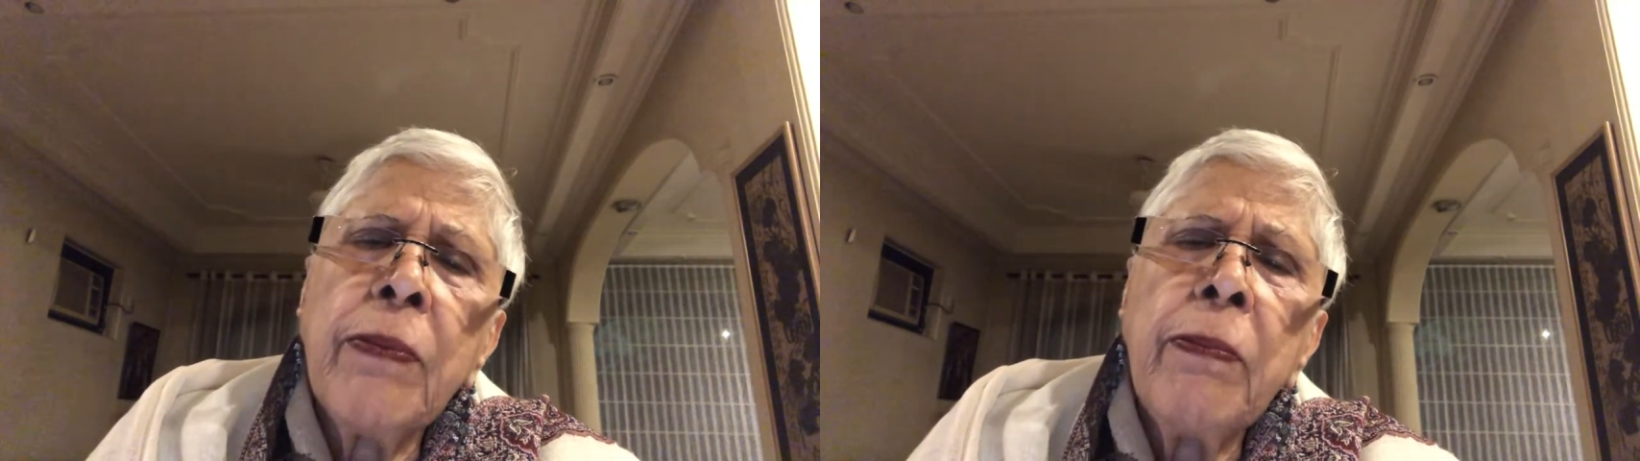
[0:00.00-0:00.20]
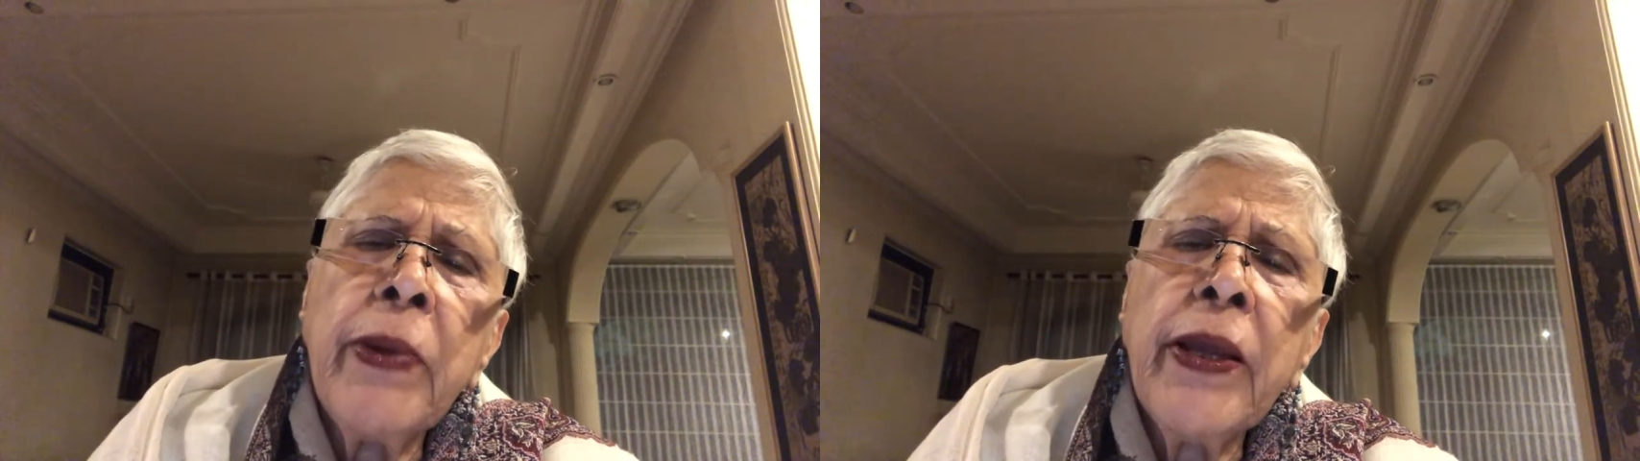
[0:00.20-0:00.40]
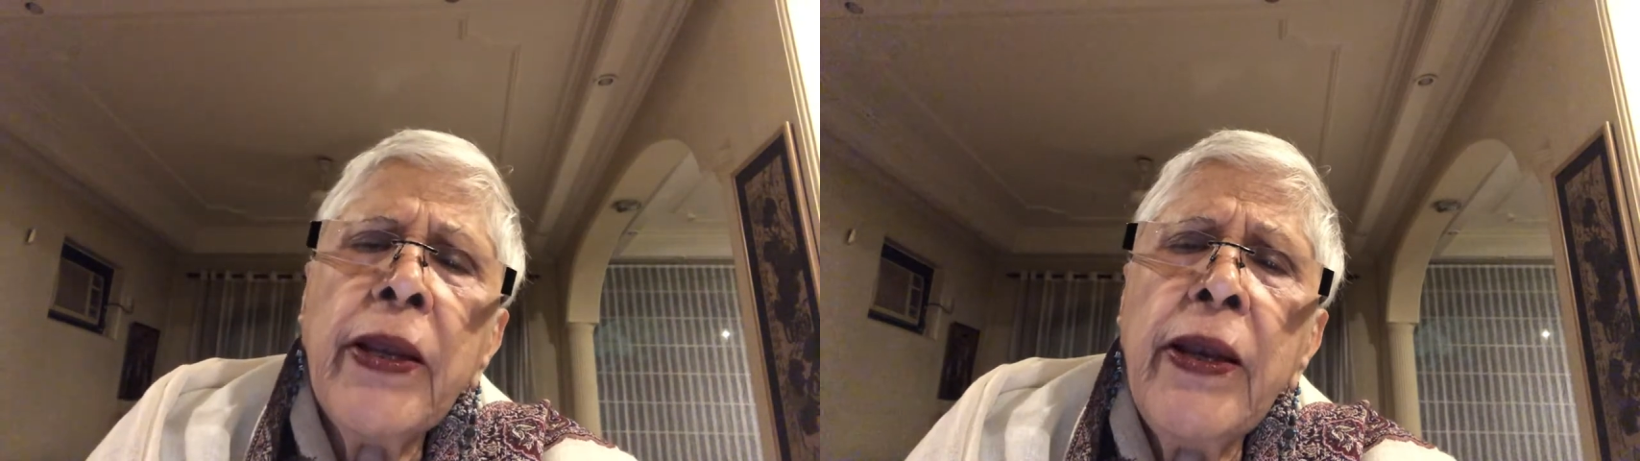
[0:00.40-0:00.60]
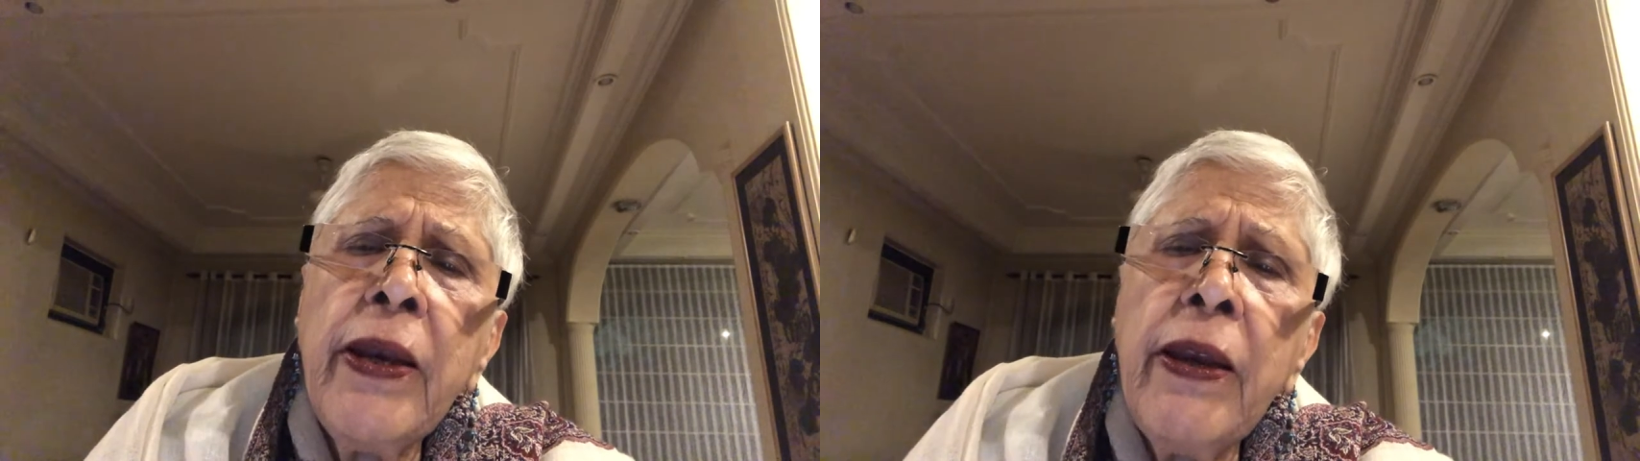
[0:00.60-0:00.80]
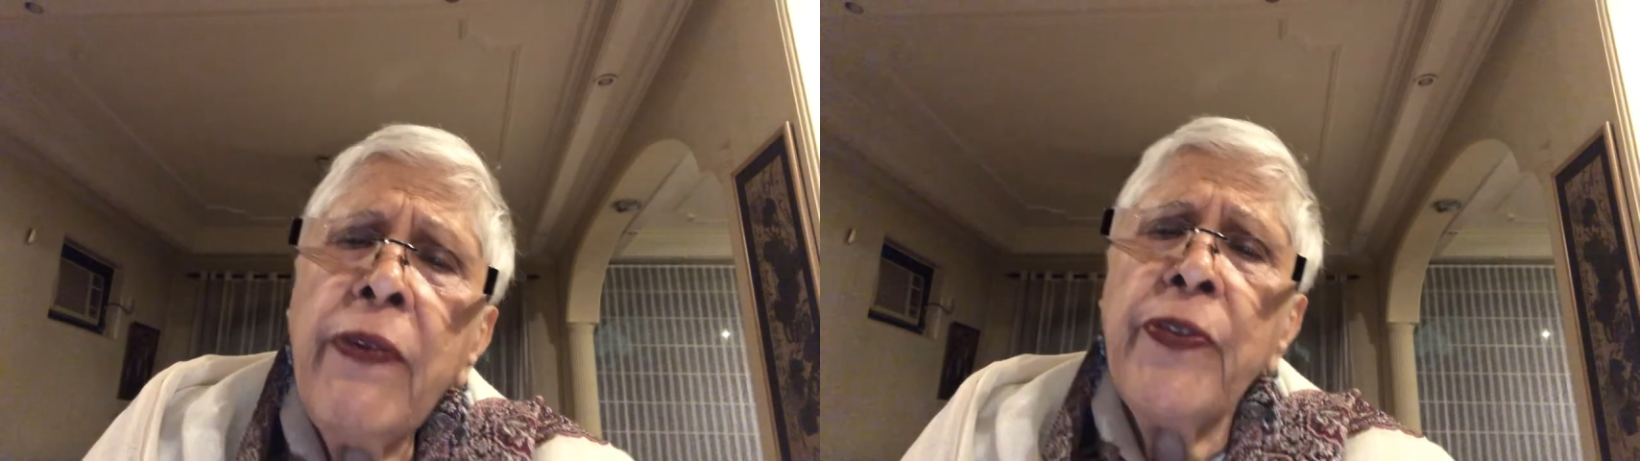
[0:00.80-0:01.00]

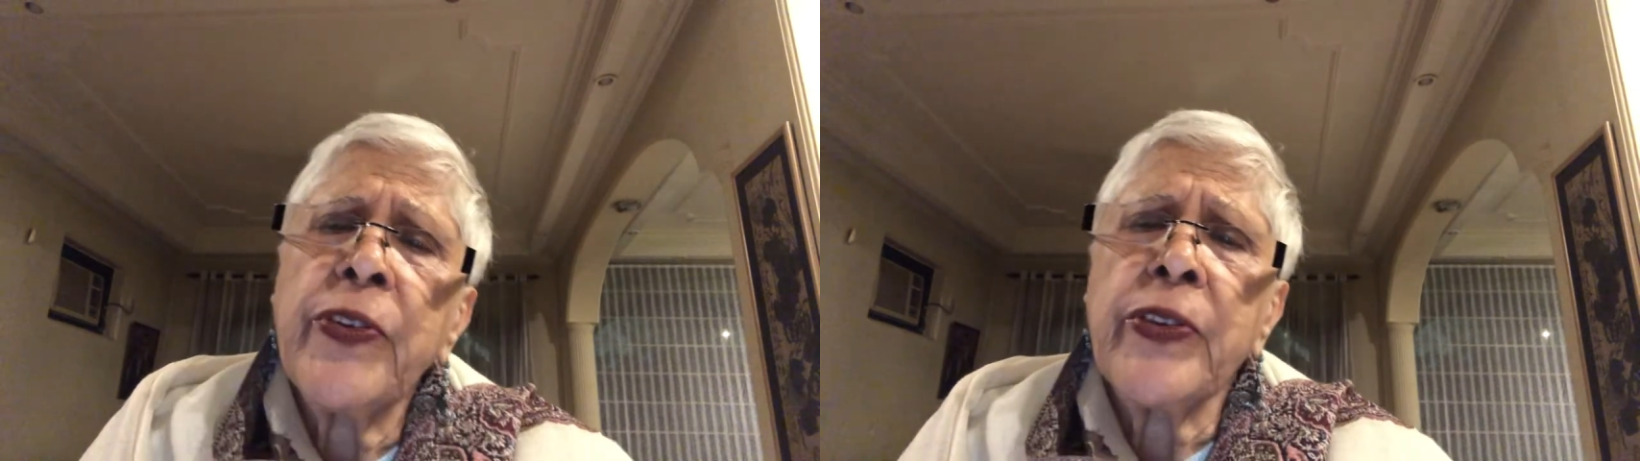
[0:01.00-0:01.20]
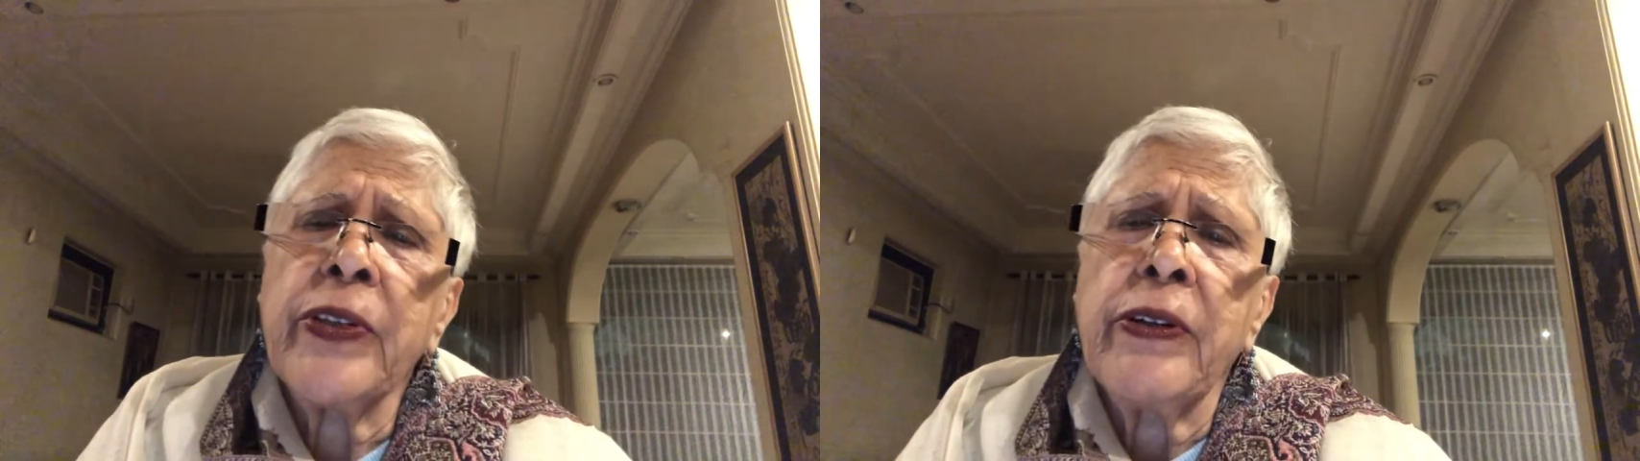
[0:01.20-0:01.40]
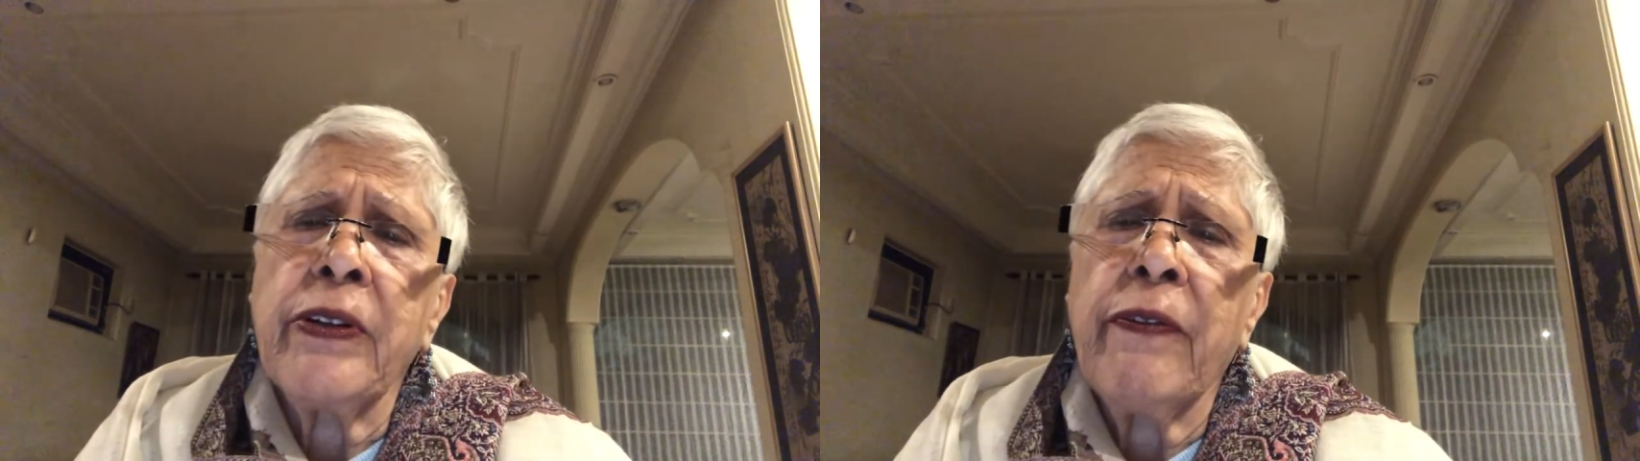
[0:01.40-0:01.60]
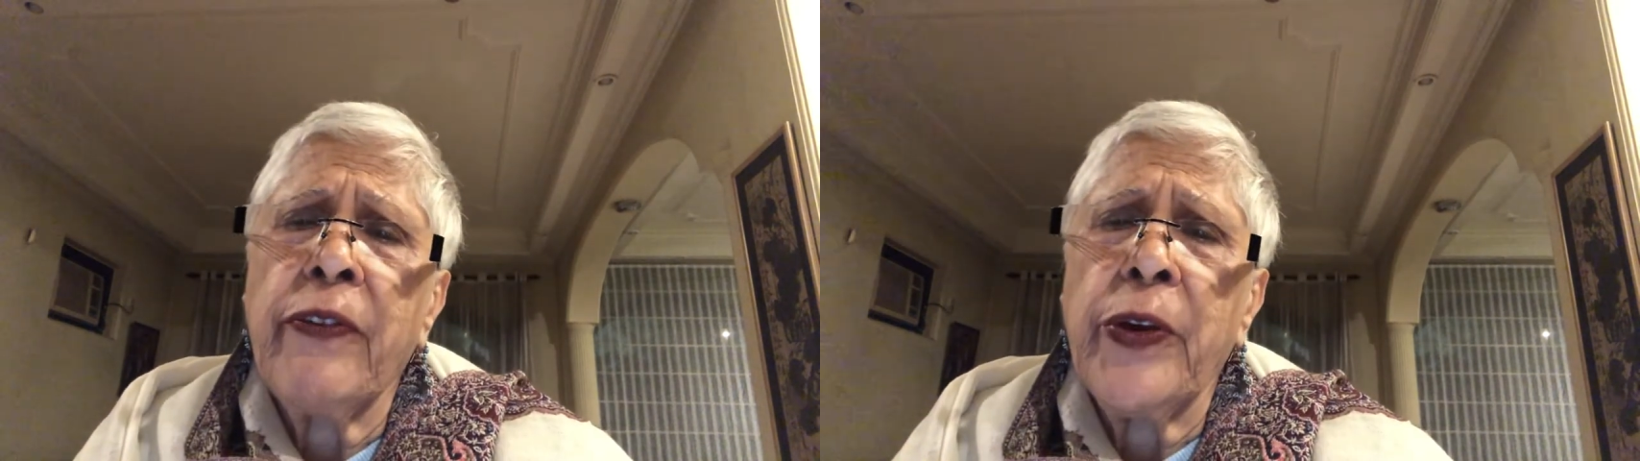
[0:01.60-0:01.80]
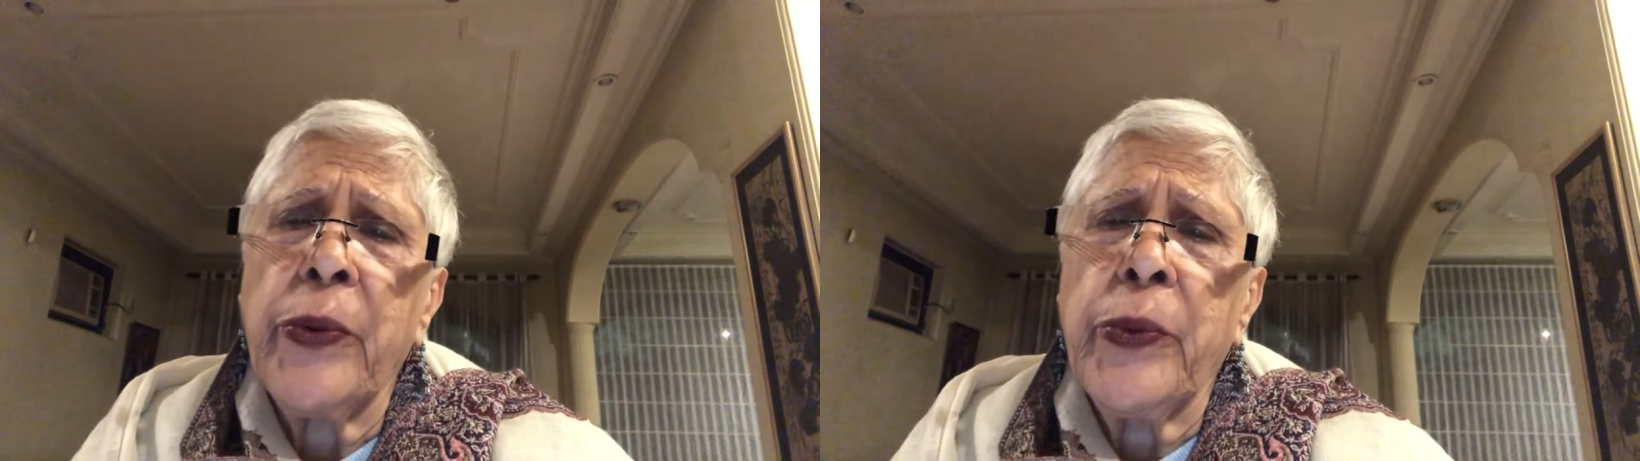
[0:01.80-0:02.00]
magnificent
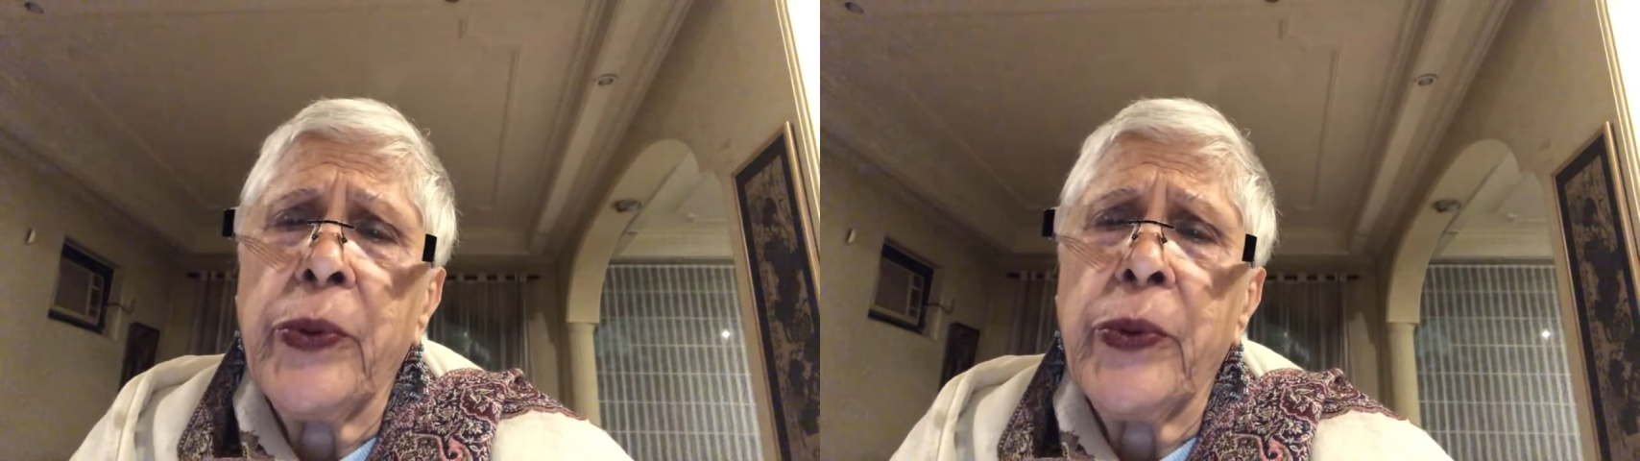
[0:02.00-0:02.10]
view.